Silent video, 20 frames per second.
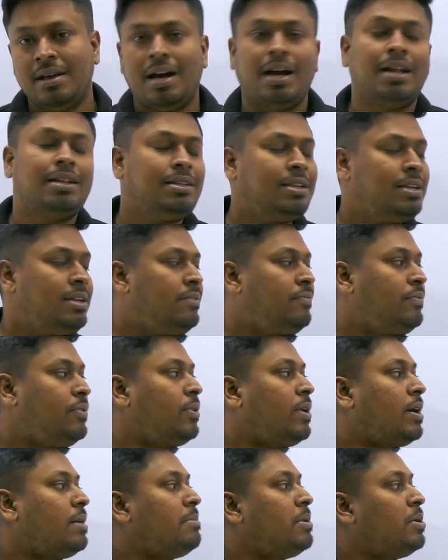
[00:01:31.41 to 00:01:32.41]
And then if you
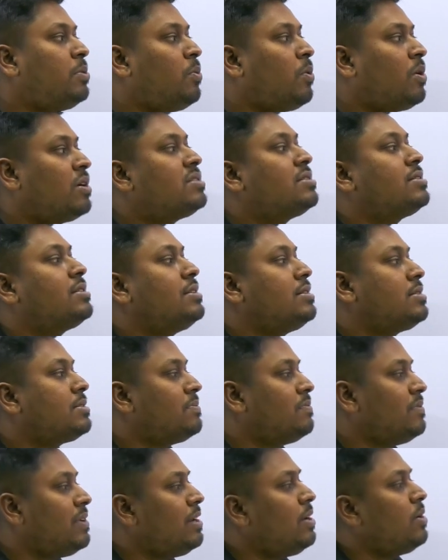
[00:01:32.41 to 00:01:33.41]
come and watch this
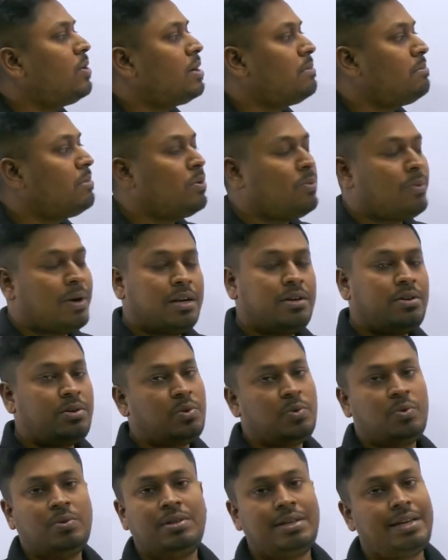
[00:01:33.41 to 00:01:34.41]
video number 1,
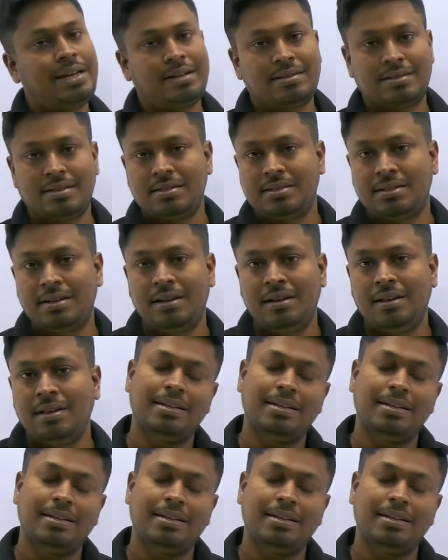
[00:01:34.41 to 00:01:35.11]
2, 3, etc.,